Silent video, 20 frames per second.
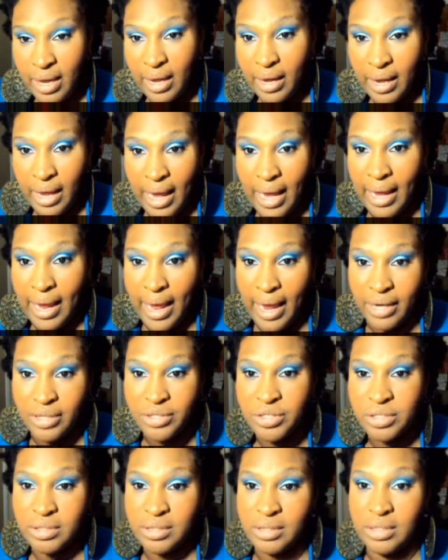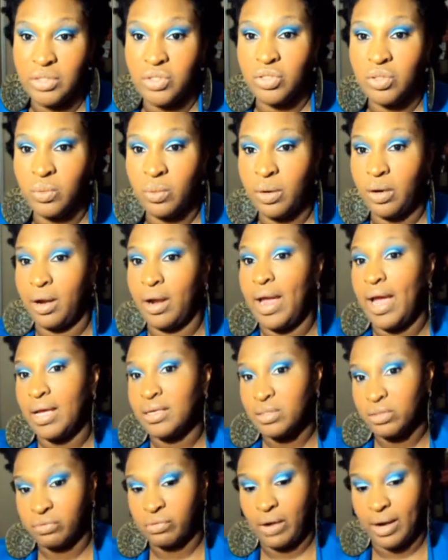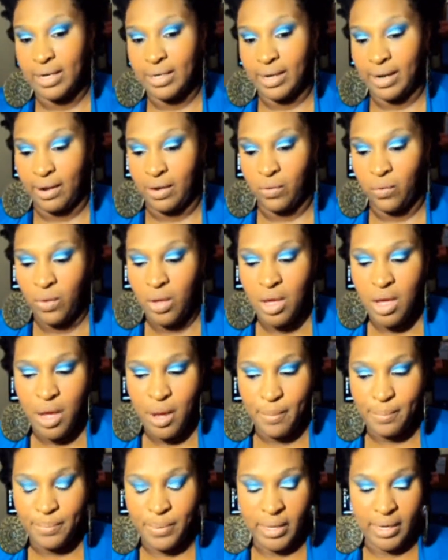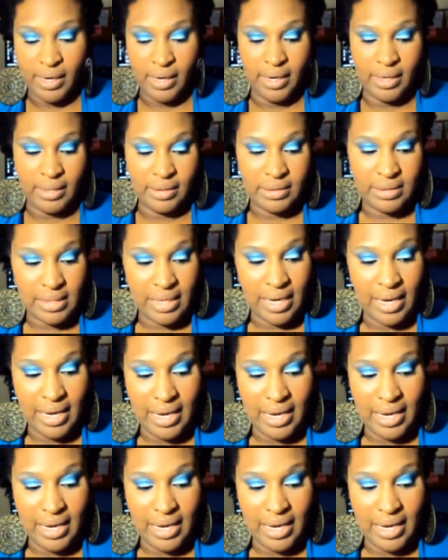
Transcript: that I actually need to wear as of right now. But